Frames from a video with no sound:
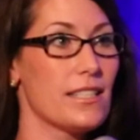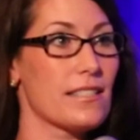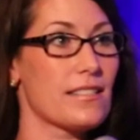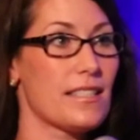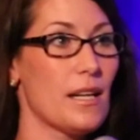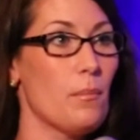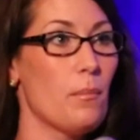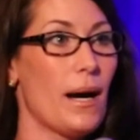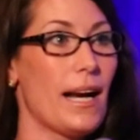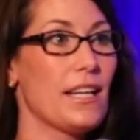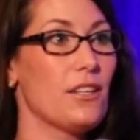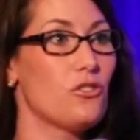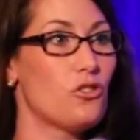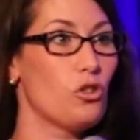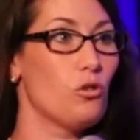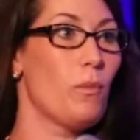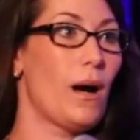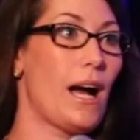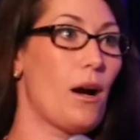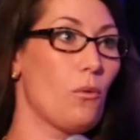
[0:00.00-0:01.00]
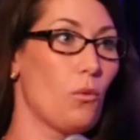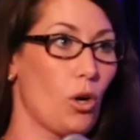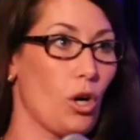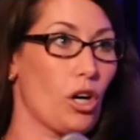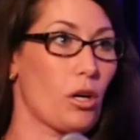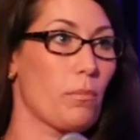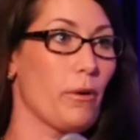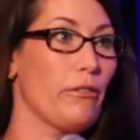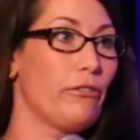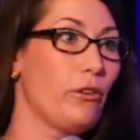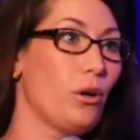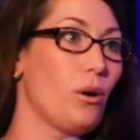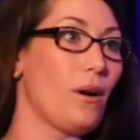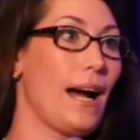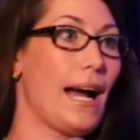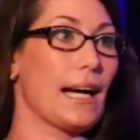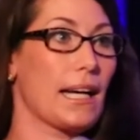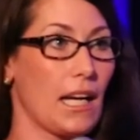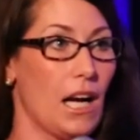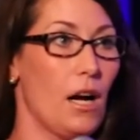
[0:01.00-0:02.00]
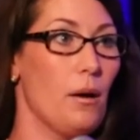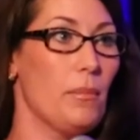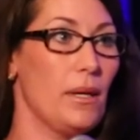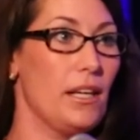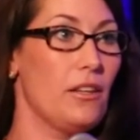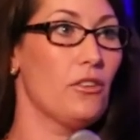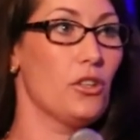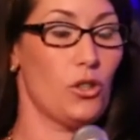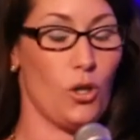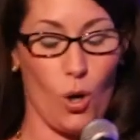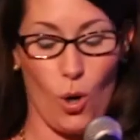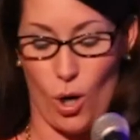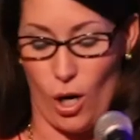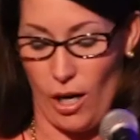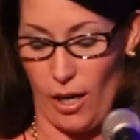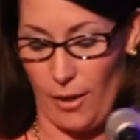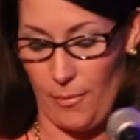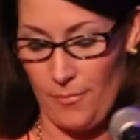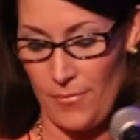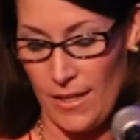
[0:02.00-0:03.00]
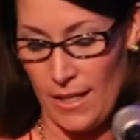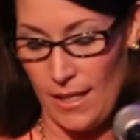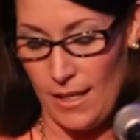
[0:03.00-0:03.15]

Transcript: does somebody do my work before I come in the door.